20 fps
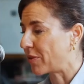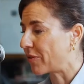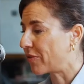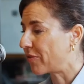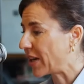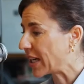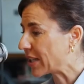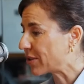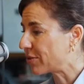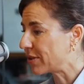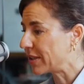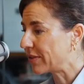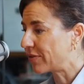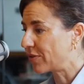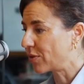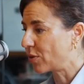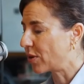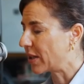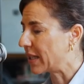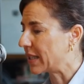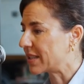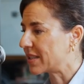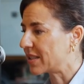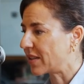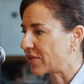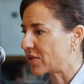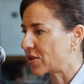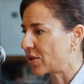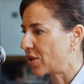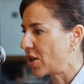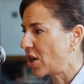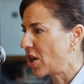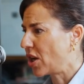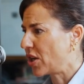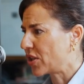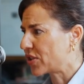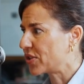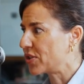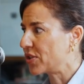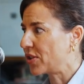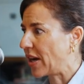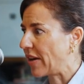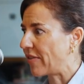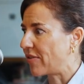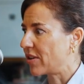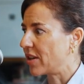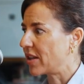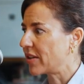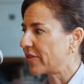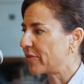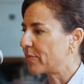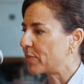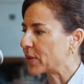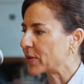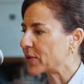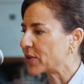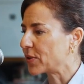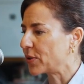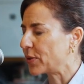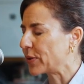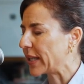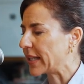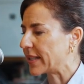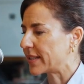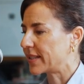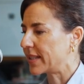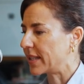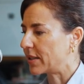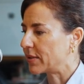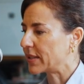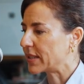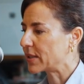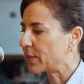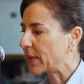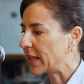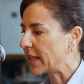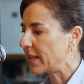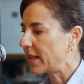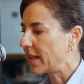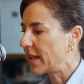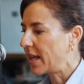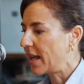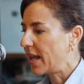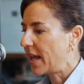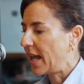the factory floor and stuff. So you have a lot of personas there as well.